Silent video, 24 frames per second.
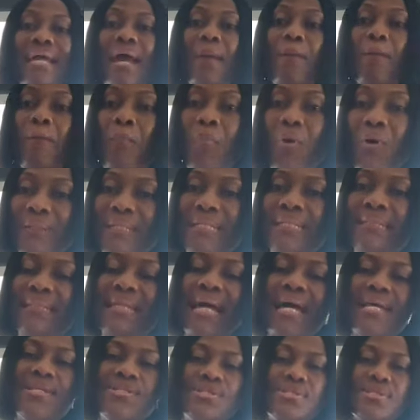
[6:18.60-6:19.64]
then
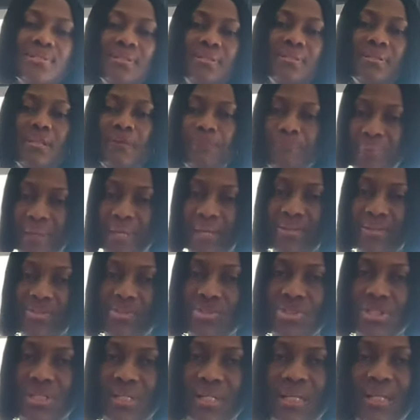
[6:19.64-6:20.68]
monetize the
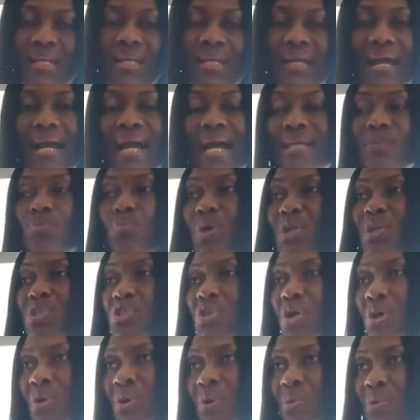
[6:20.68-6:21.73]
page. And what
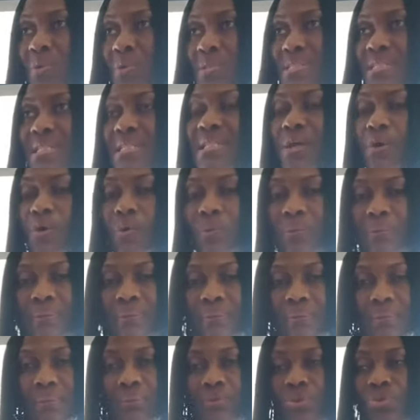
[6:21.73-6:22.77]
you're going to see, you're
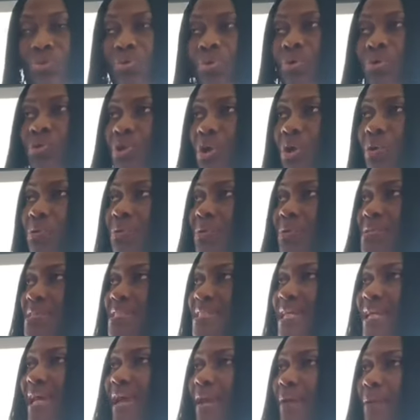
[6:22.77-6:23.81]
going to
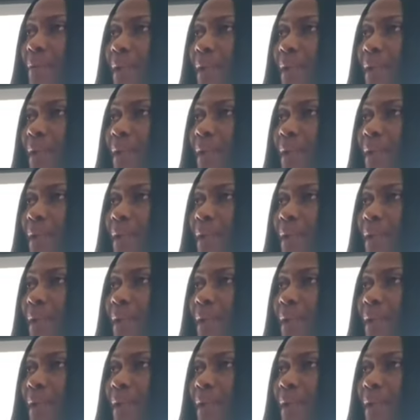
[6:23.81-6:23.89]
see a